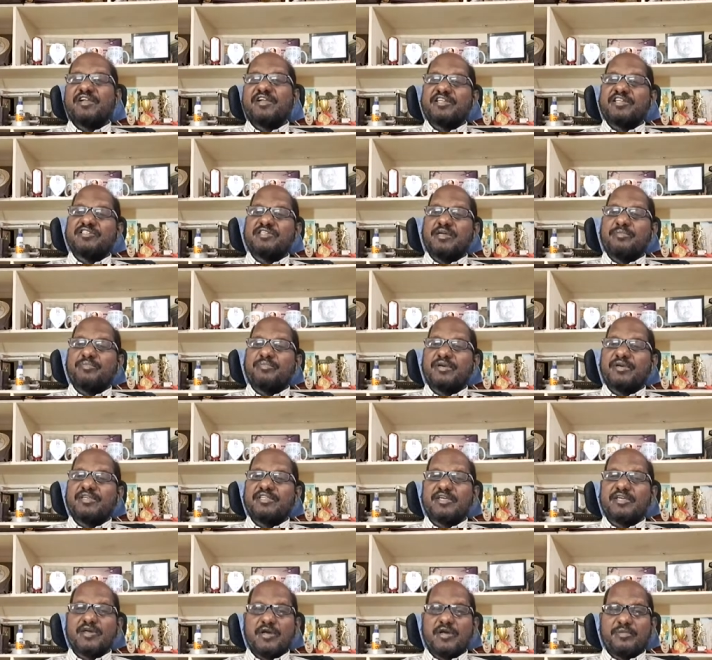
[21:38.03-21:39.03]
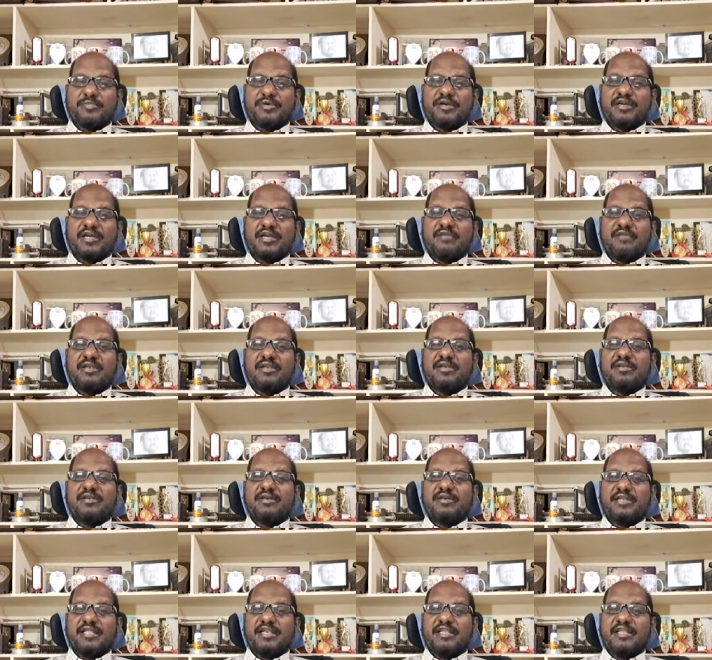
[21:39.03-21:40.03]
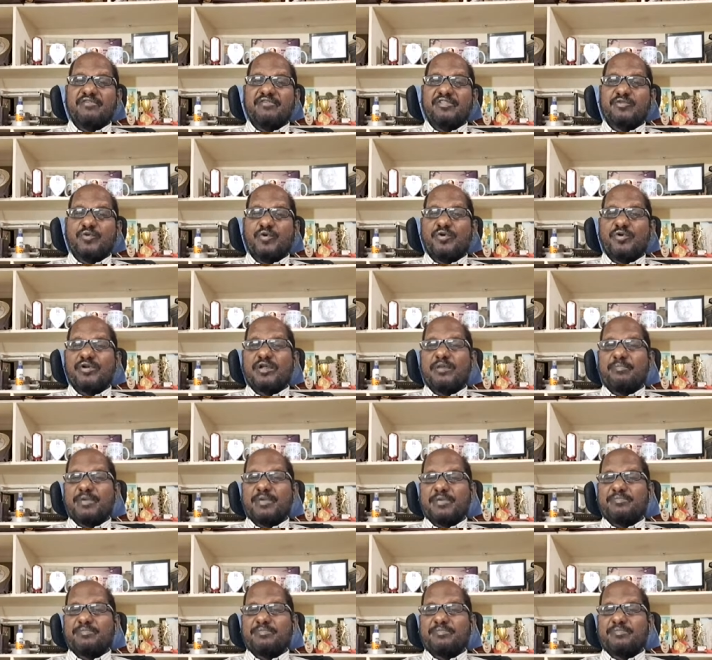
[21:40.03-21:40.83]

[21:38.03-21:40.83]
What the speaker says: For example, at the corporate level, dealing with overall